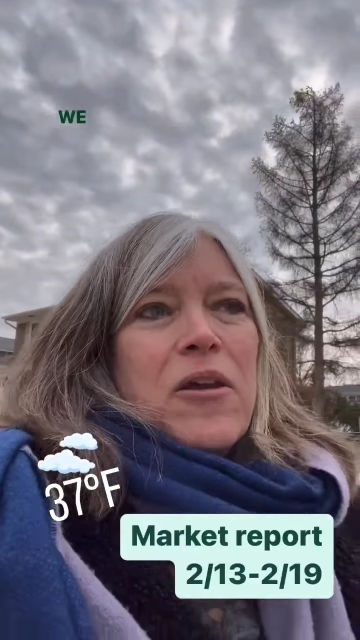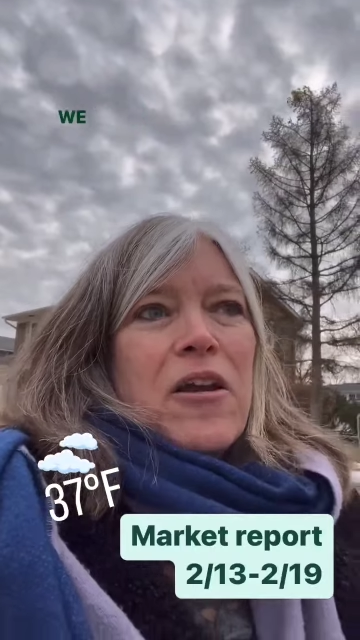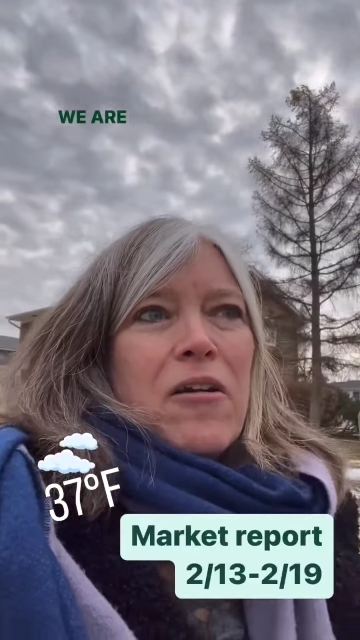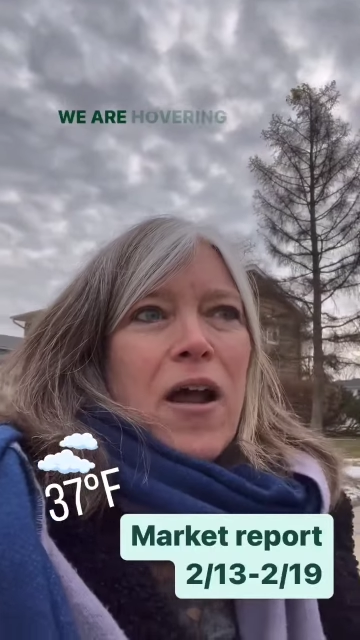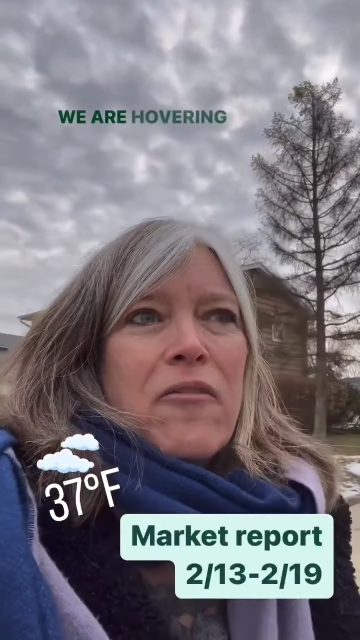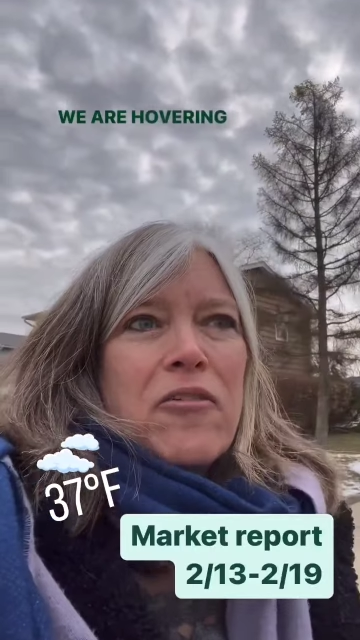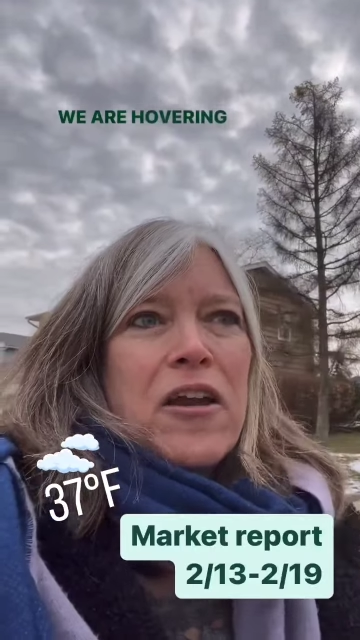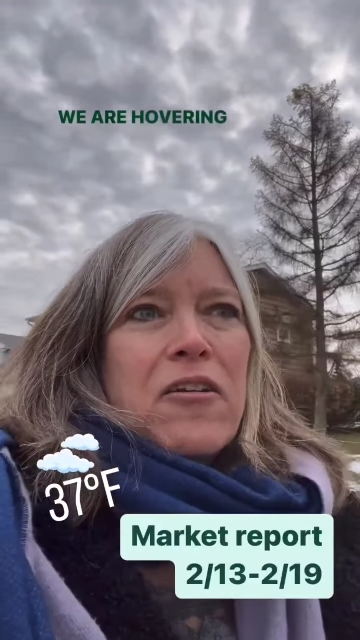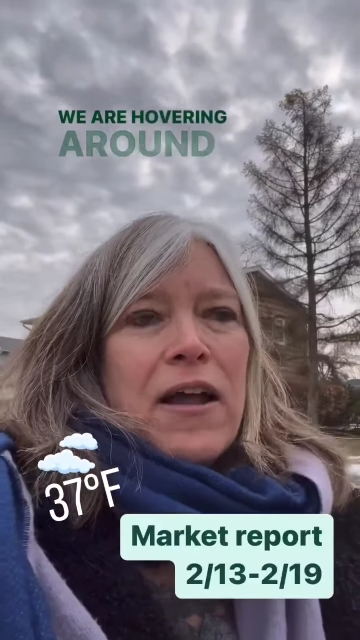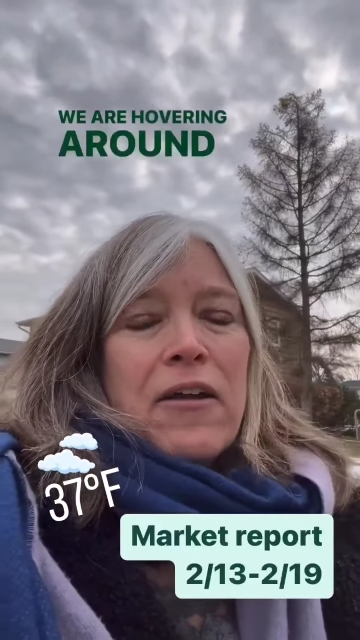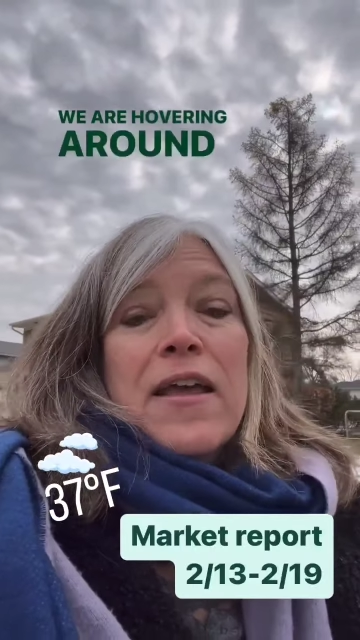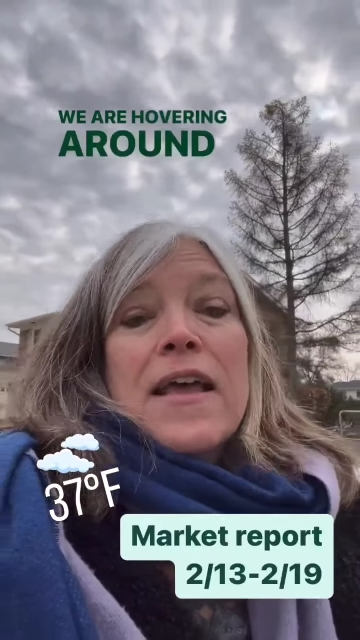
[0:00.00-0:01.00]
We are hovering
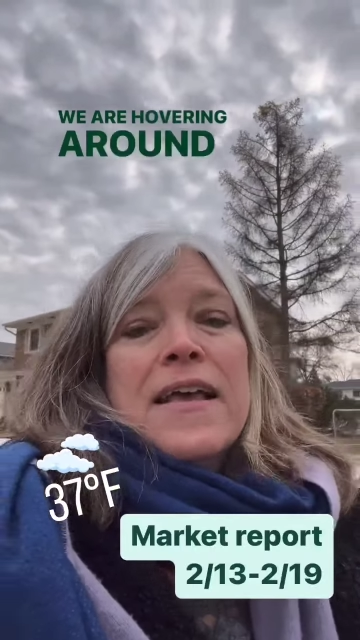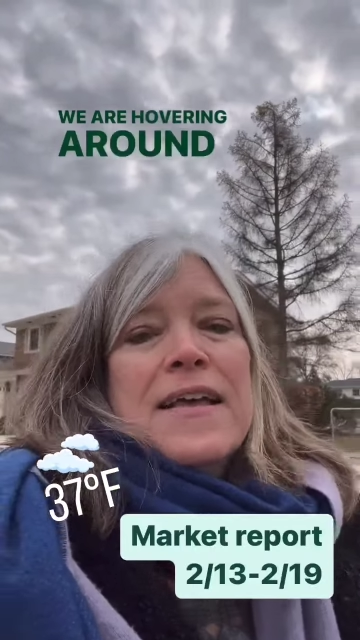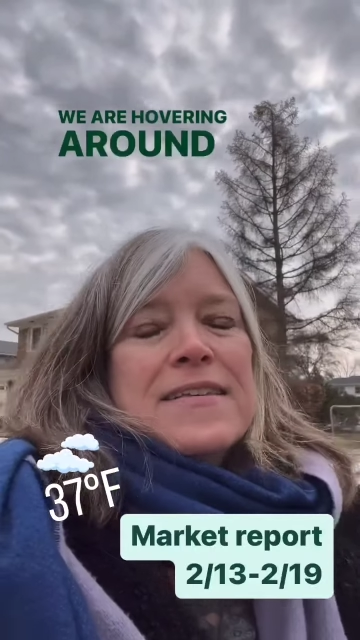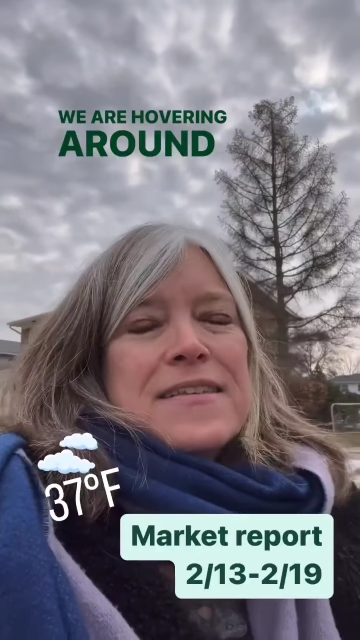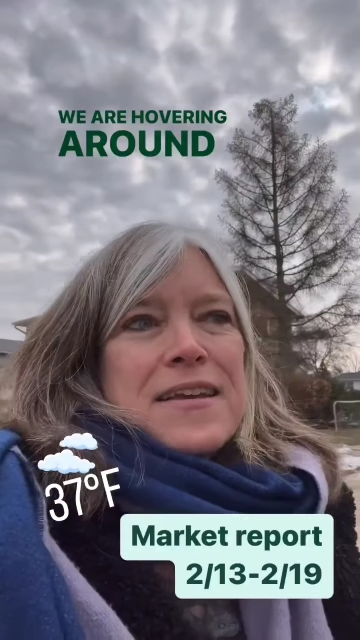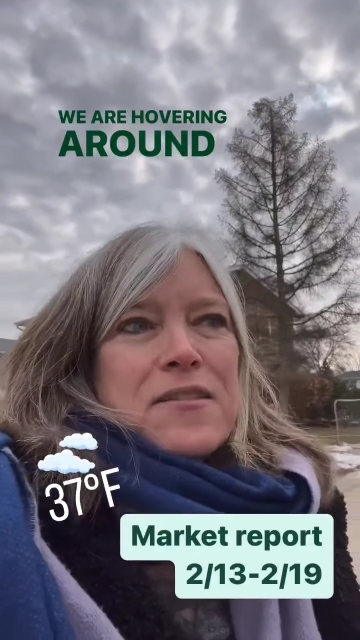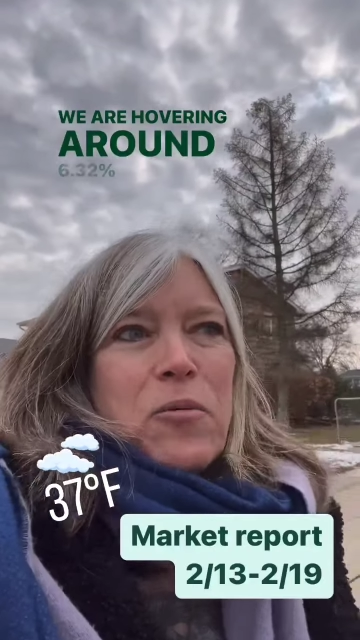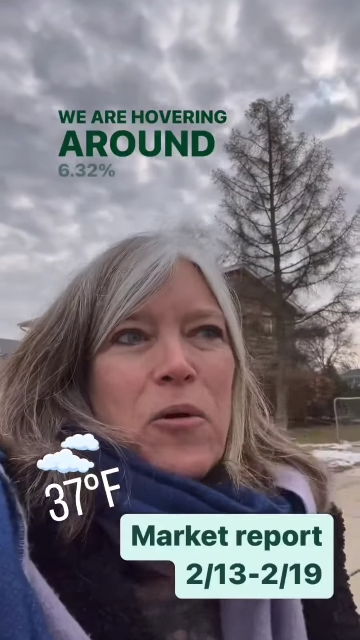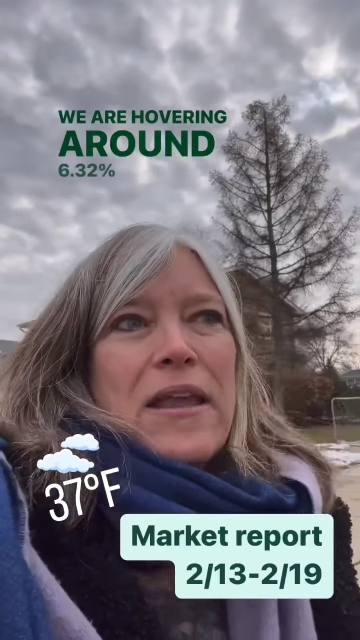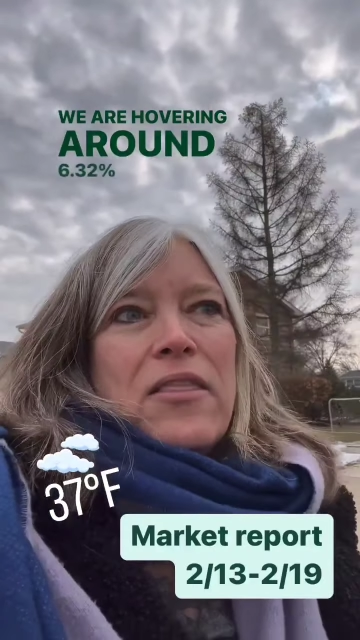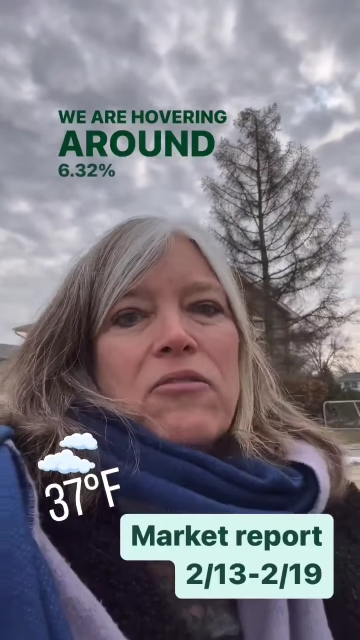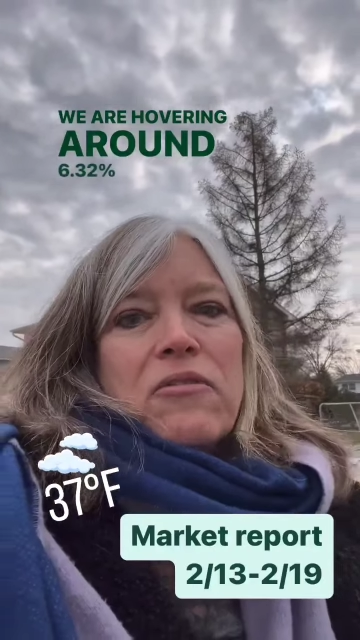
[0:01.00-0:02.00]
around
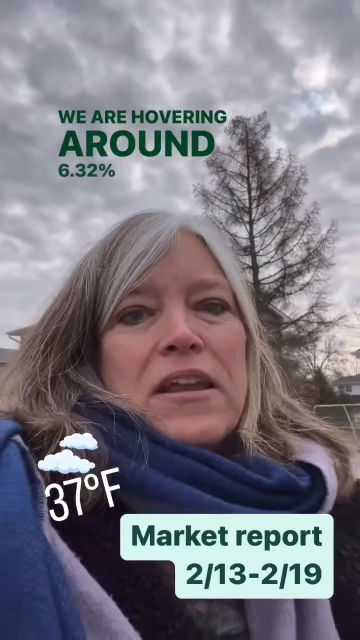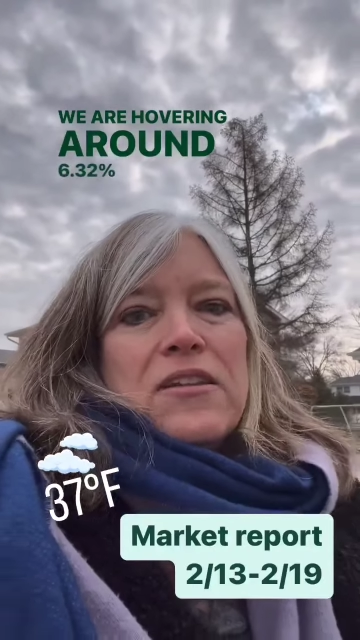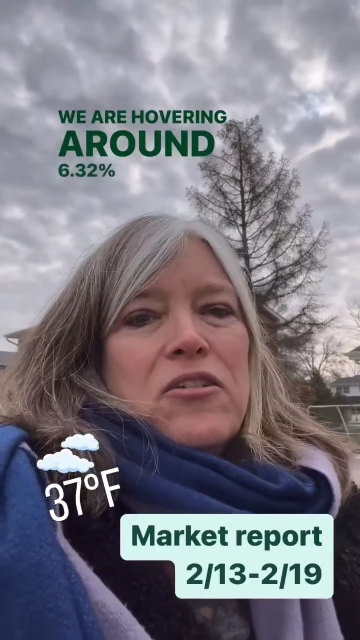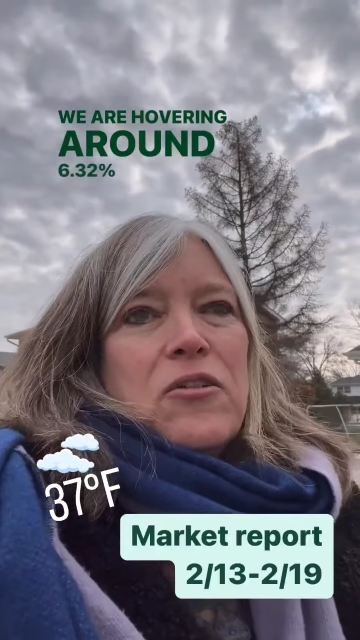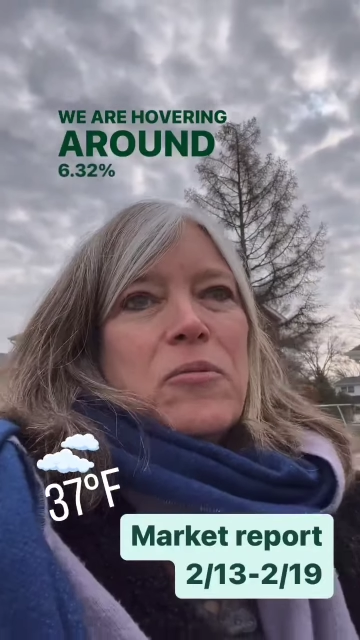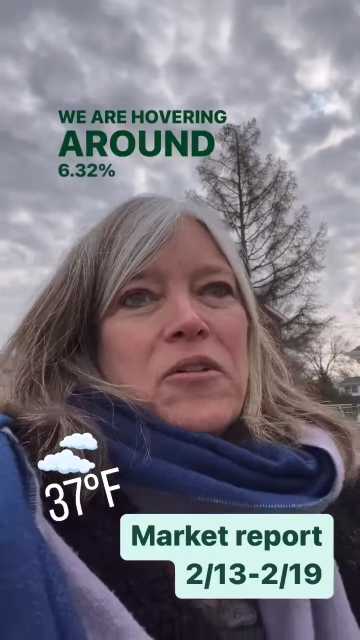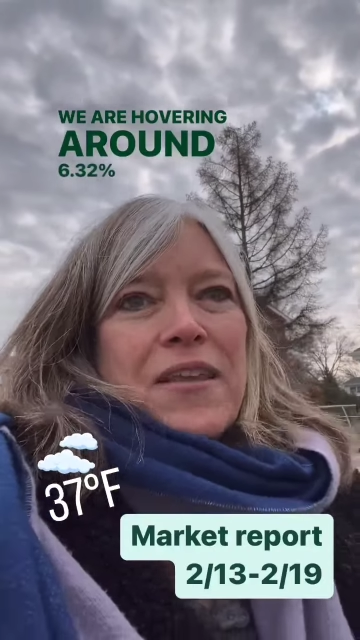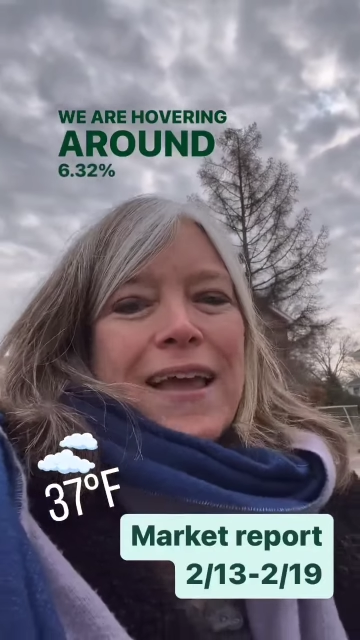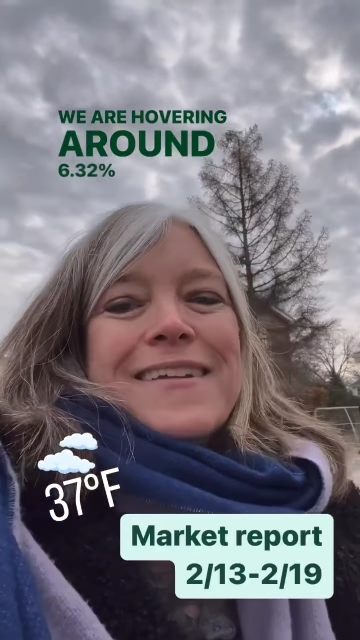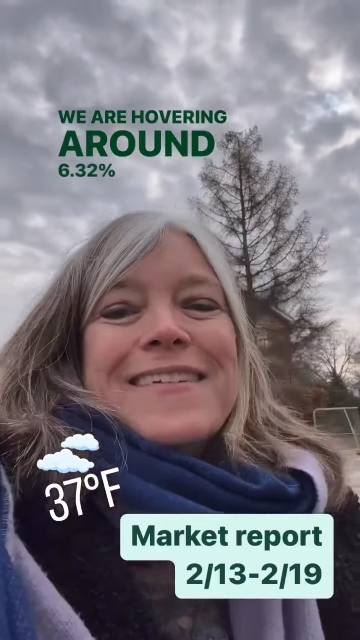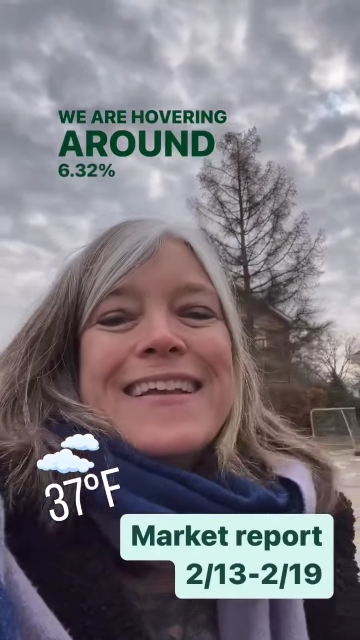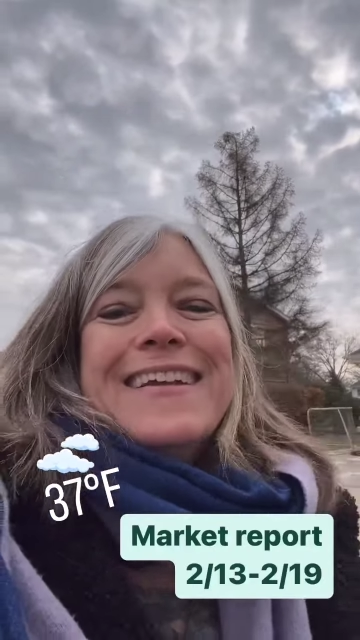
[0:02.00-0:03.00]
6.32%.